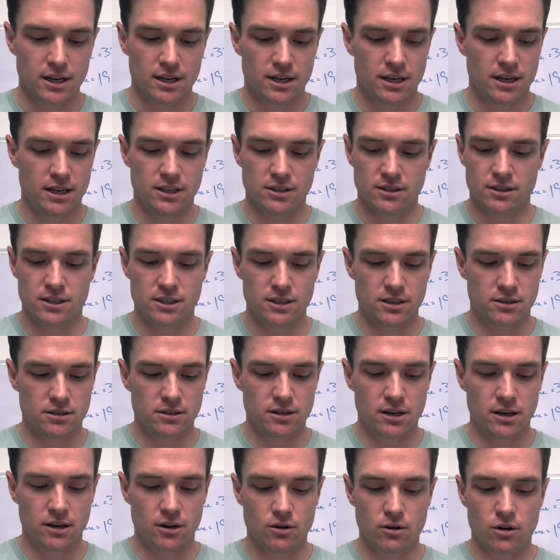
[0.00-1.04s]
He's just
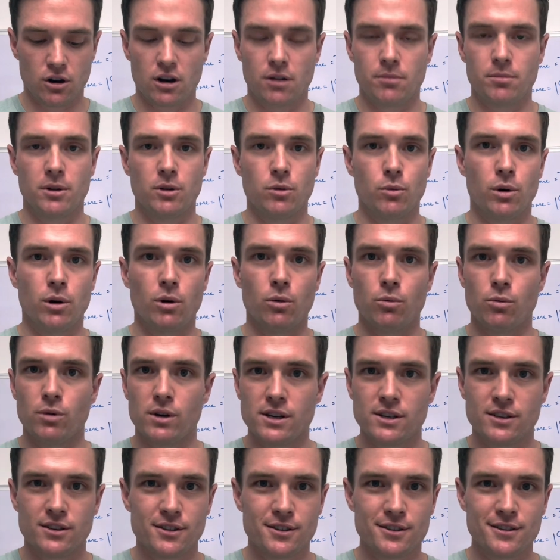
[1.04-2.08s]
incredibly well
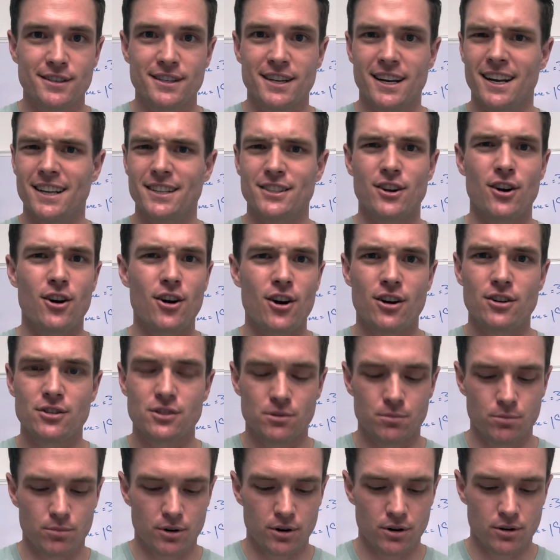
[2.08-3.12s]
researched and has
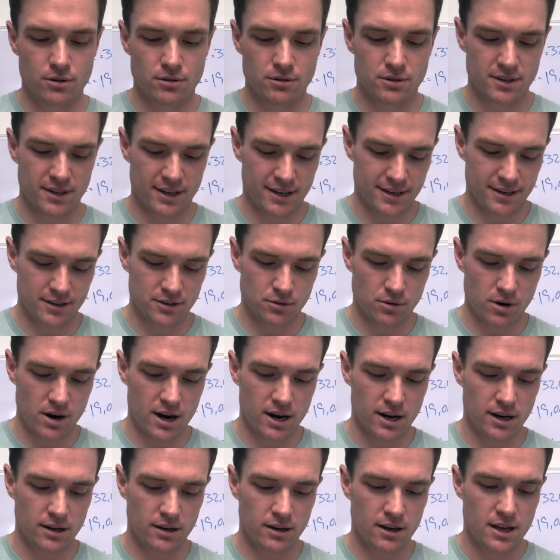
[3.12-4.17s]
awesome prose in his
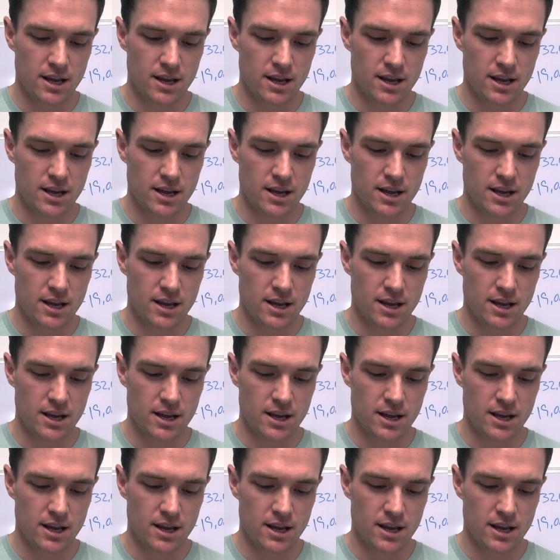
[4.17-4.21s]
writing.